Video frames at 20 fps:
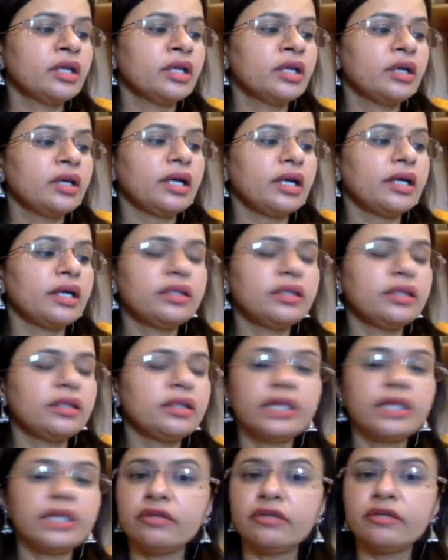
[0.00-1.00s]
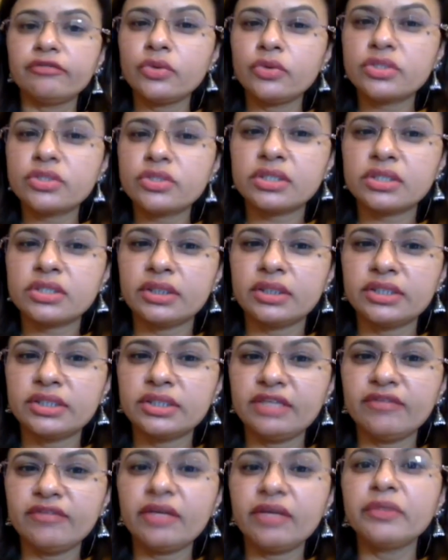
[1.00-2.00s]
And then, of course,
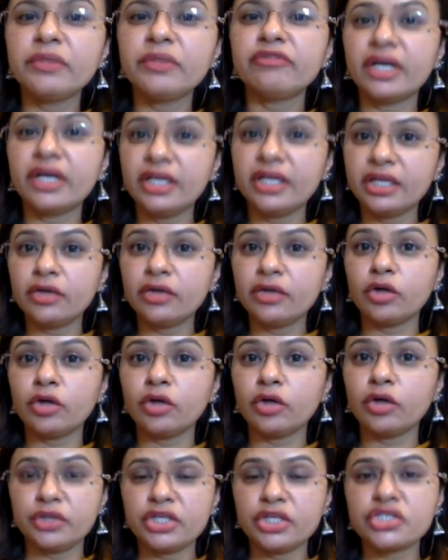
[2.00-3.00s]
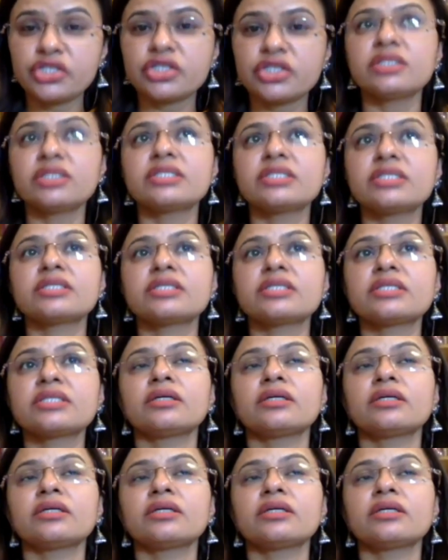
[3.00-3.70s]
development funding corporations,